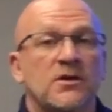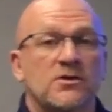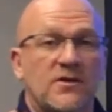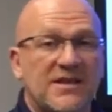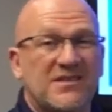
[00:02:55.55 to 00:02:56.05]

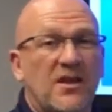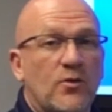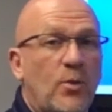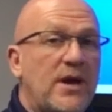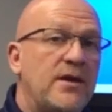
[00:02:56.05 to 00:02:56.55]
So that's another
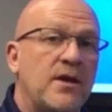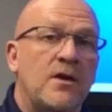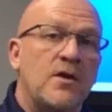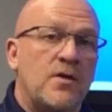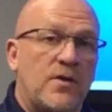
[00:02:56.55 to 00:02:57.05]
way
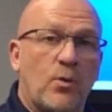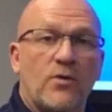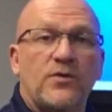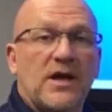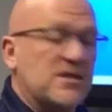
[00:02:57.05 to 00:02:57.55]
that we're
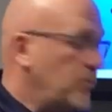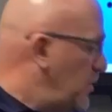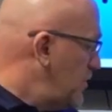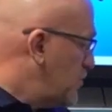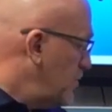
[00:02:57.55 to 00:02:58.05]

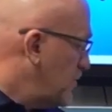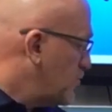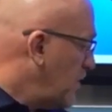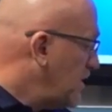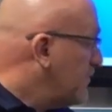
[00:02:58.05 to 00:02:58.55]
flexible in terms of
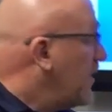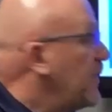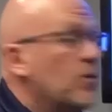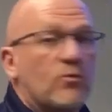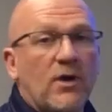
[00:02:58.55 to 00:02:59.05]
trying to
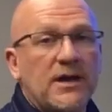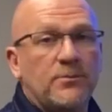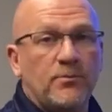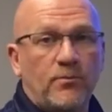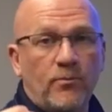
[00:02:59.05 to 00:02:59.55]
find the right
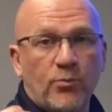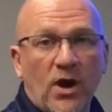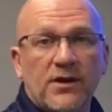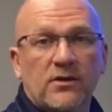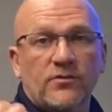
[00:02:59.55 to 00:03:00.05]

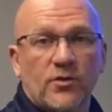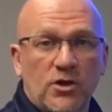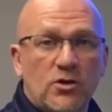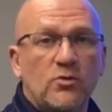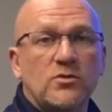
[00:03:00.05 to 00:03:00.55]
product for
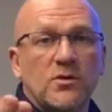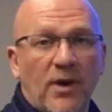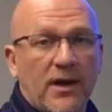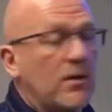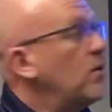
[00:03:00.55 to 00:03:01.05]
you to buy a